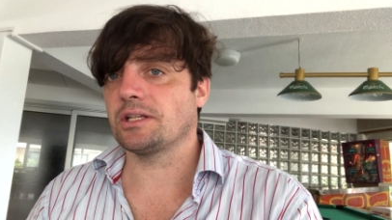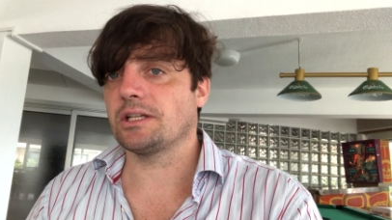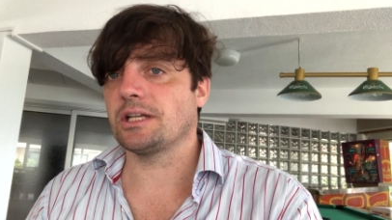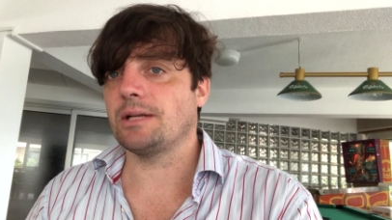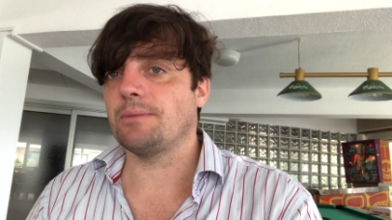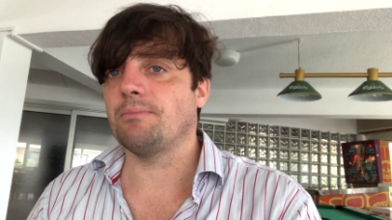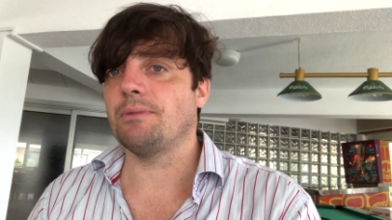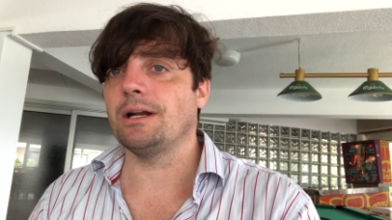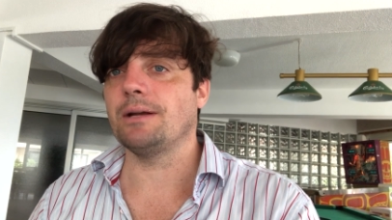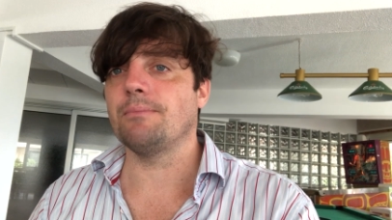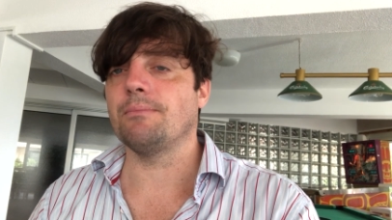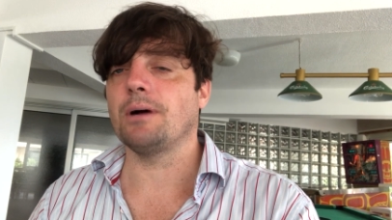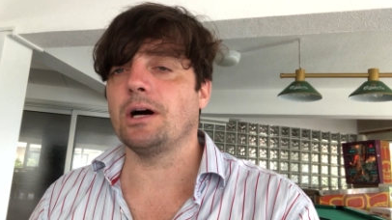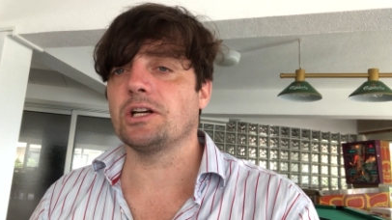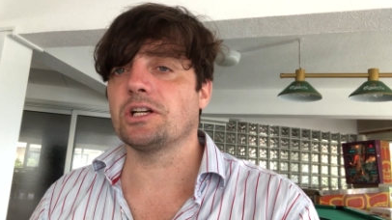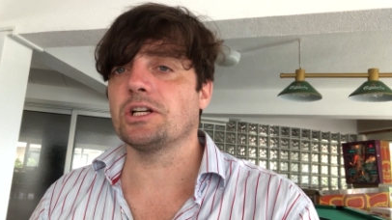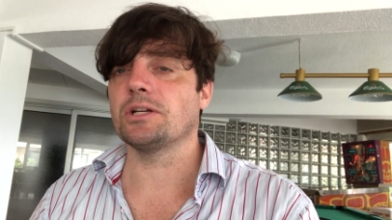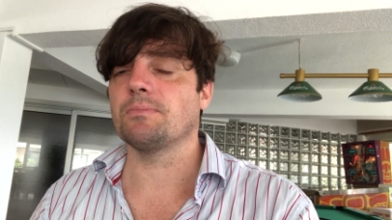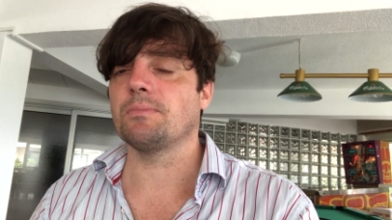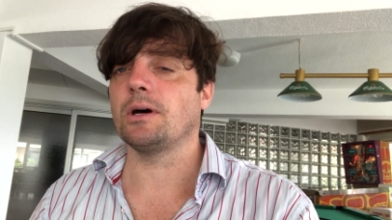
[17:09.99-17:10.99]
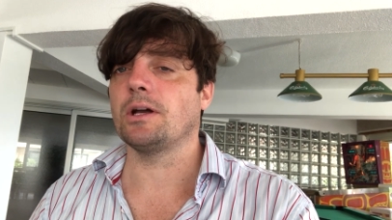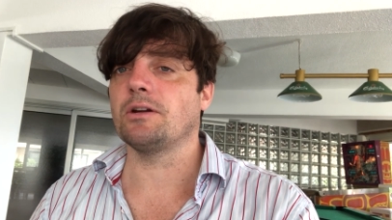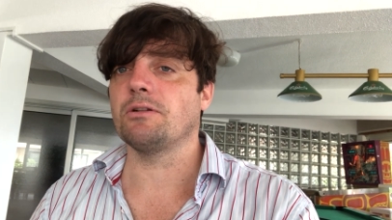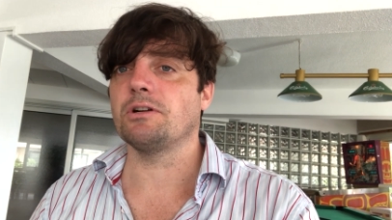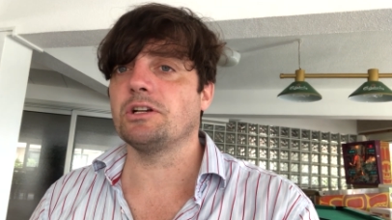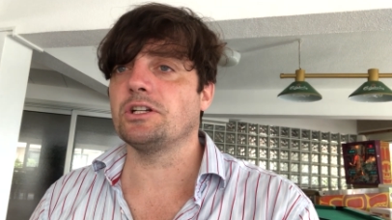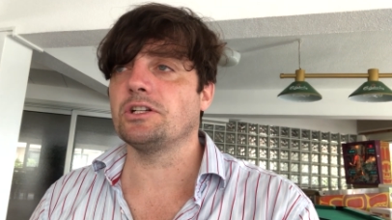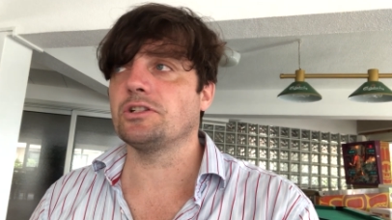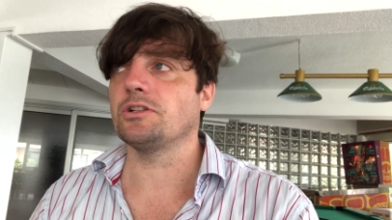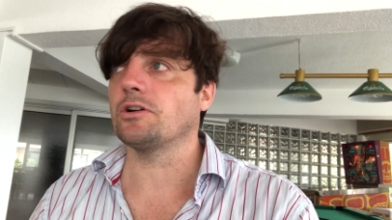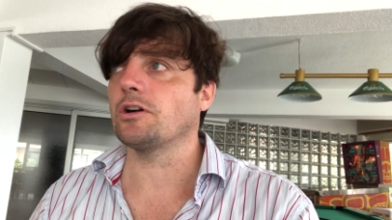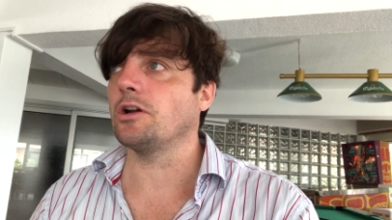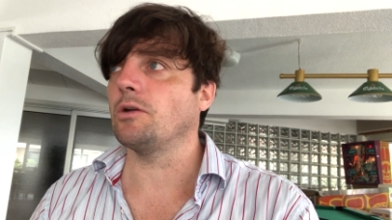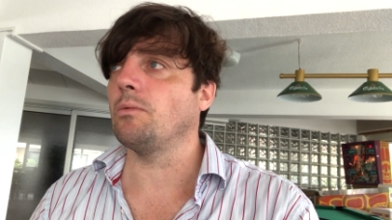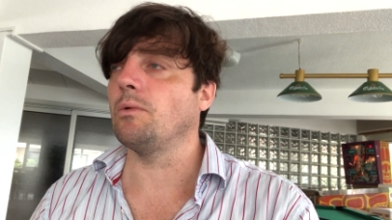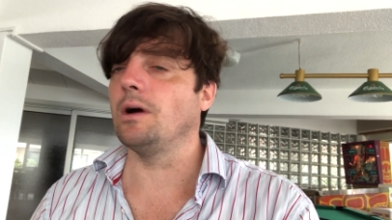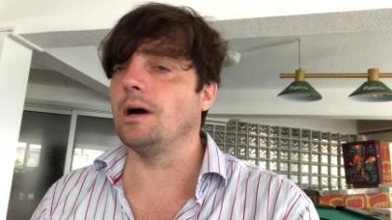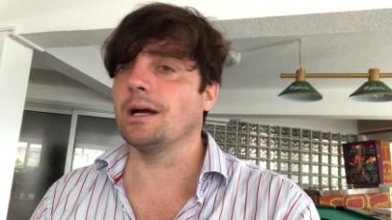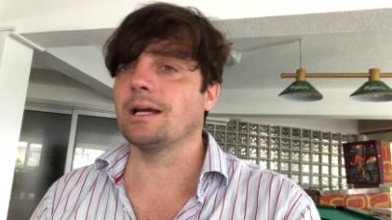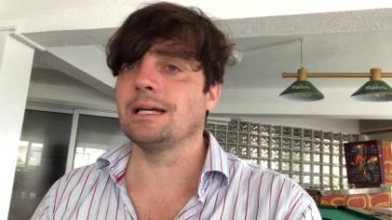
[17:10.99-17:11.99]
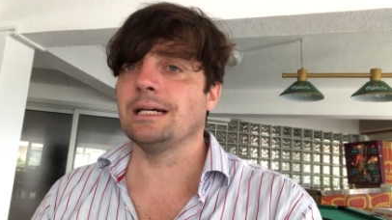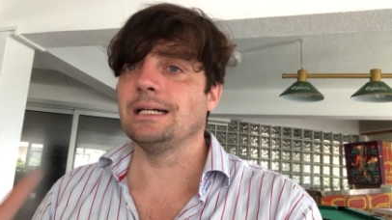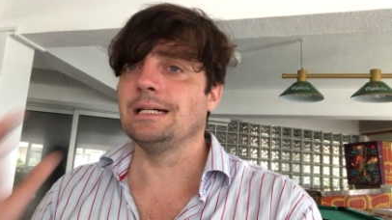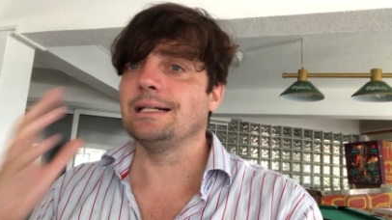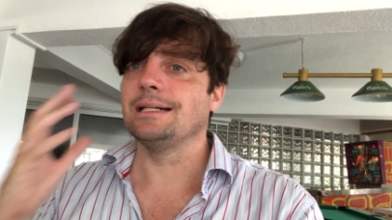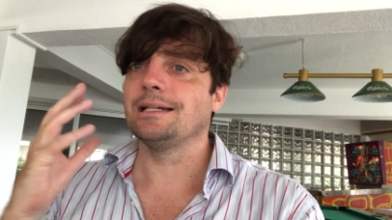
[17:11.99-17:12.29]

as I said, bread and butter issues not going to work.